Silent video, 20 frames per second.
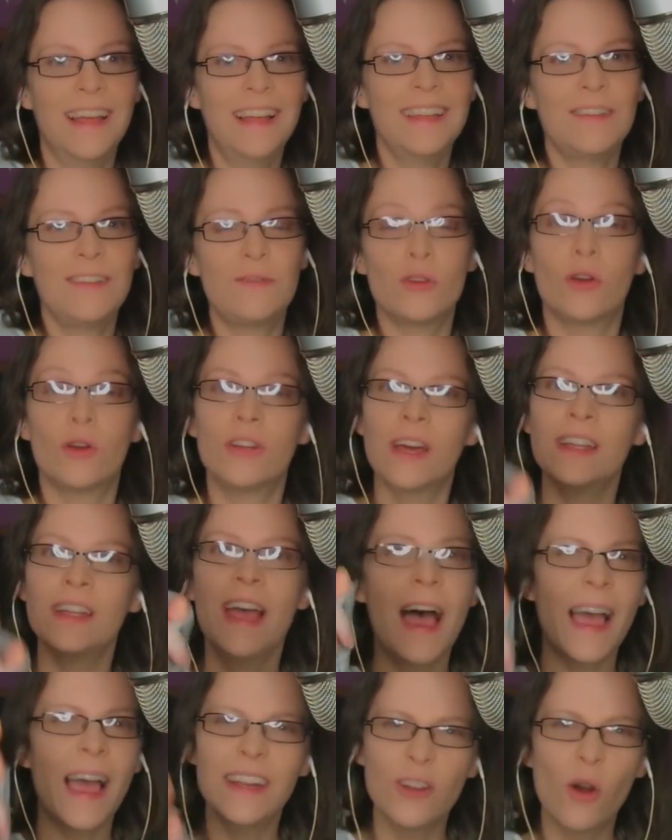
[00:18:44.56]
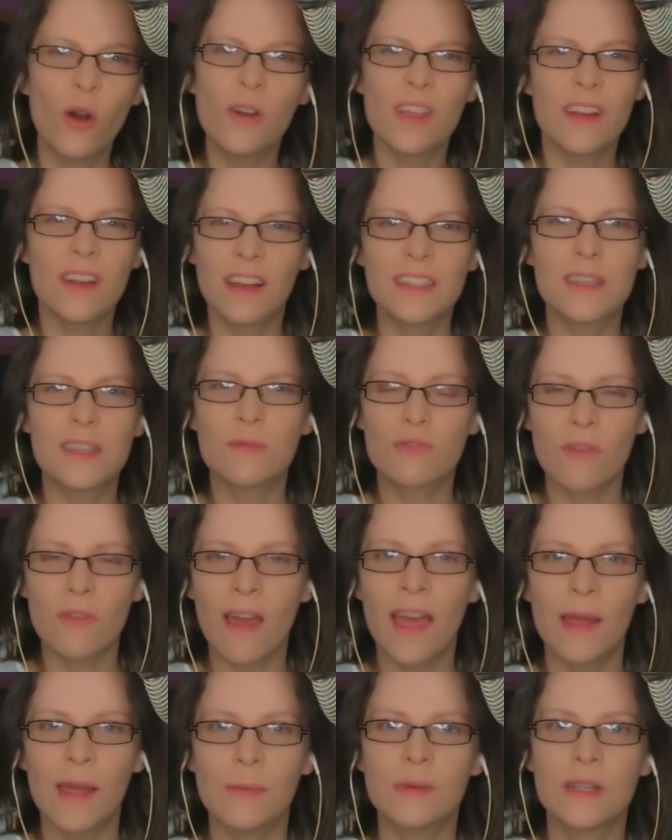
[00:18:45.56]
if you're not, I know you're not
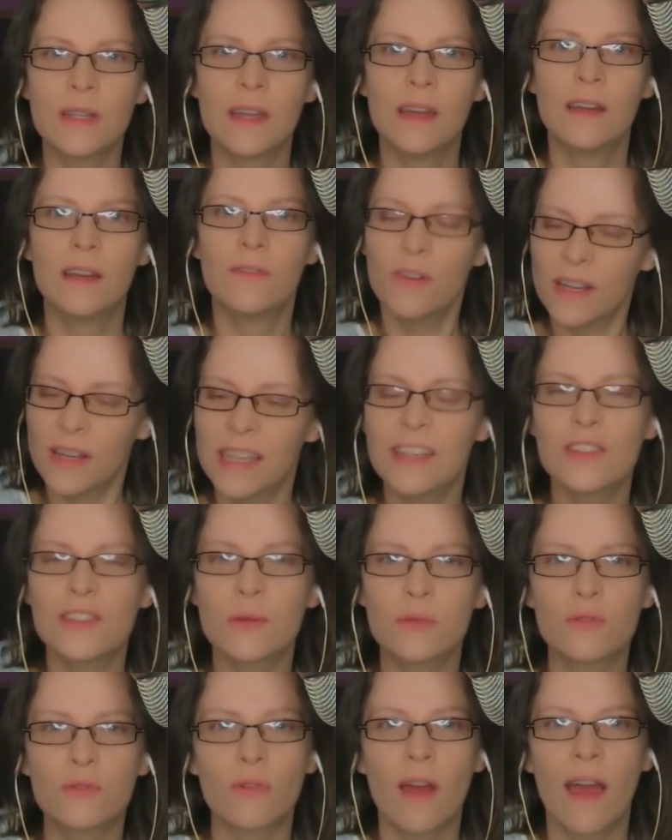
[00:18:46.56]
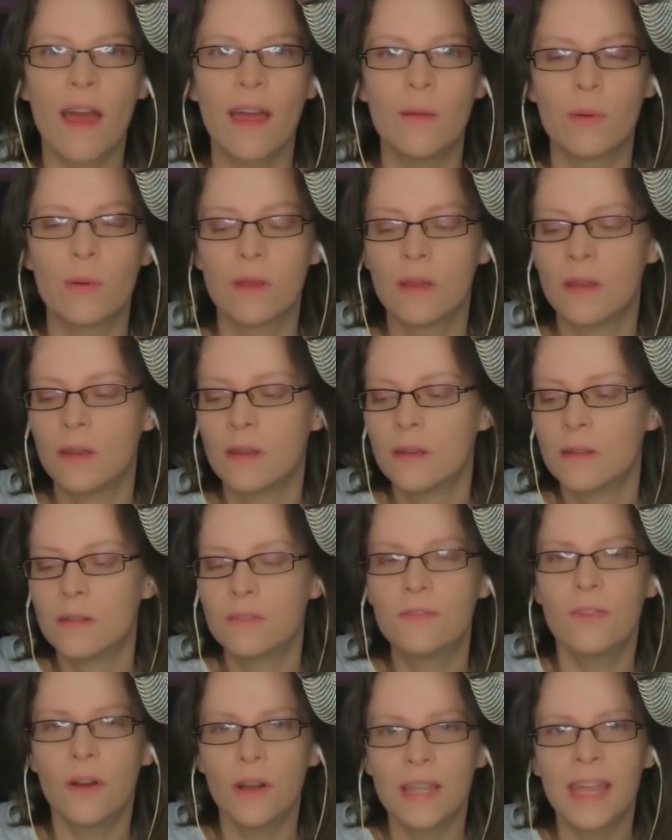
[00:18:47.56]
subscribed. Fucking subscribe.
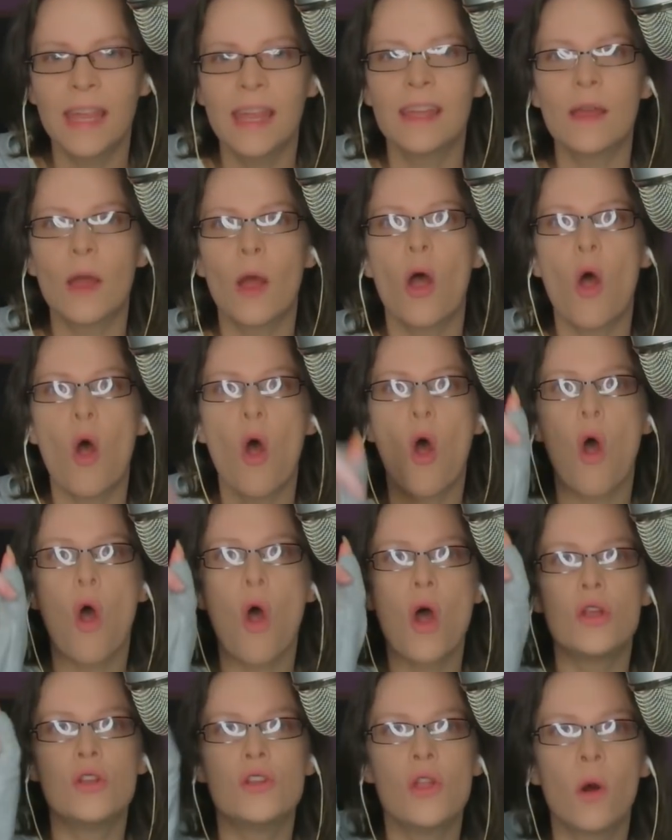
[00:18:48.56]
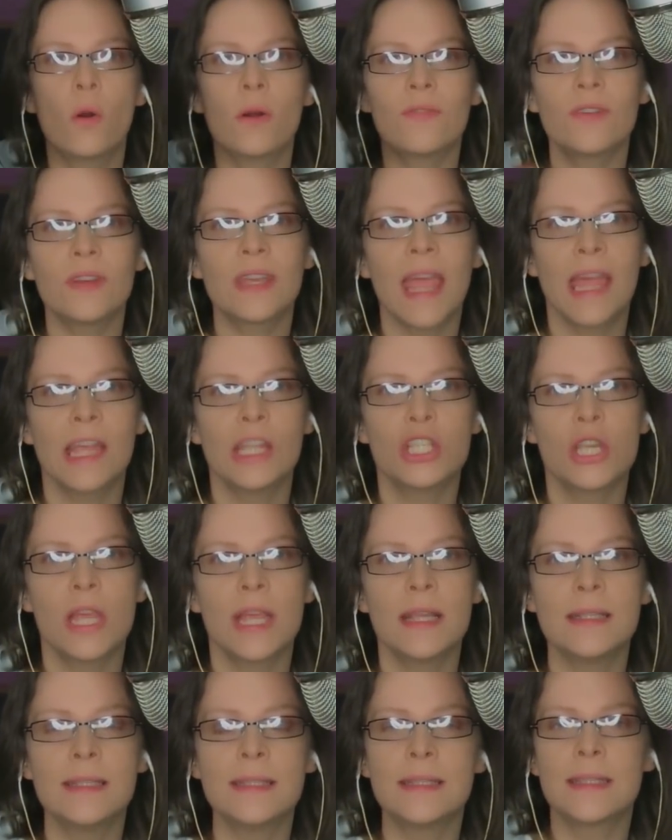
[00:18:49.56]
Fucking
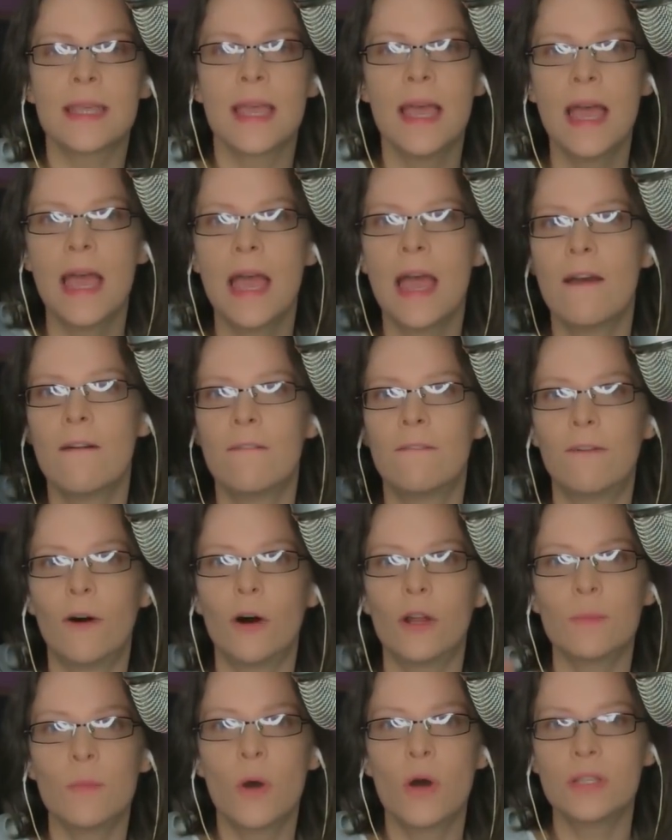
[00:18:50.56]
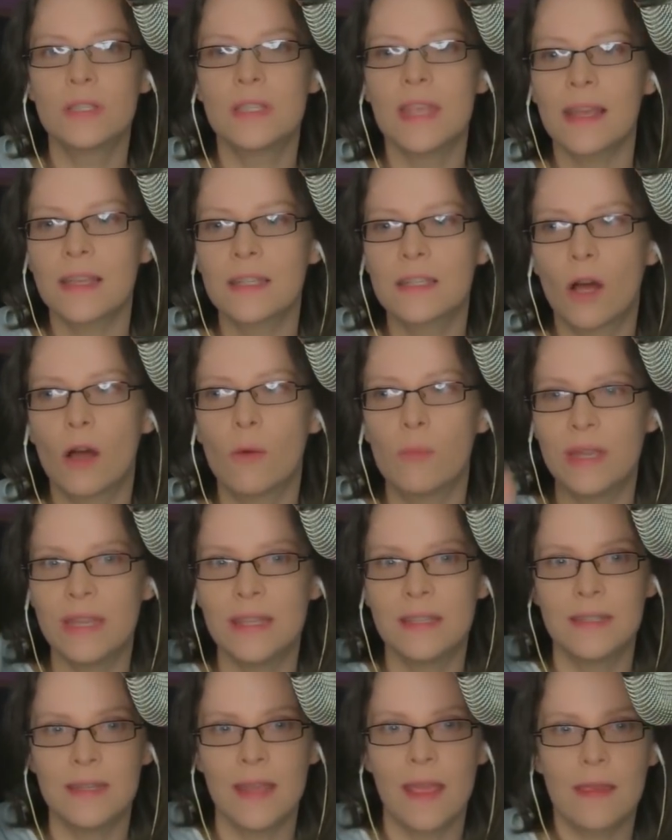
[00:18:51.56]
notifications for the more sex doll
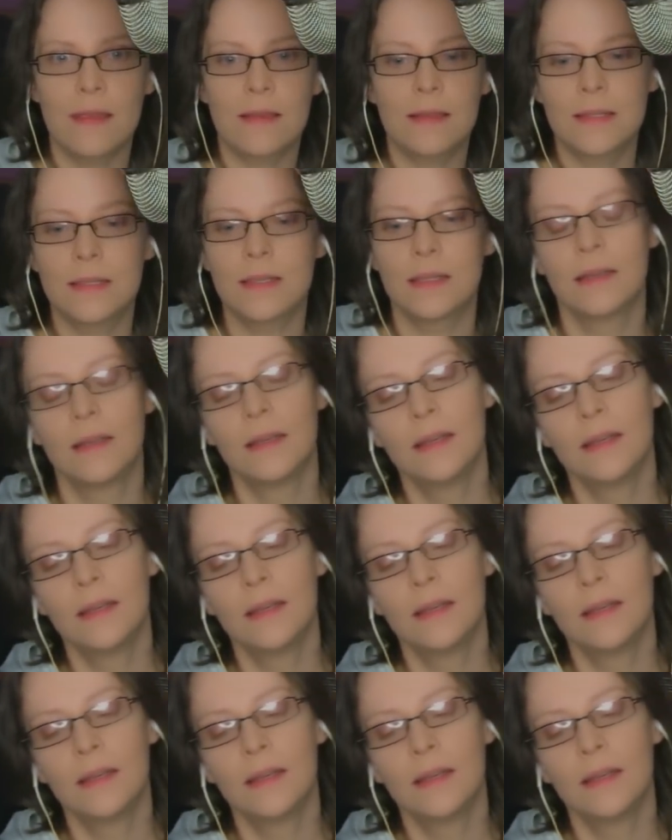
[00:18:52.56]
piss takes.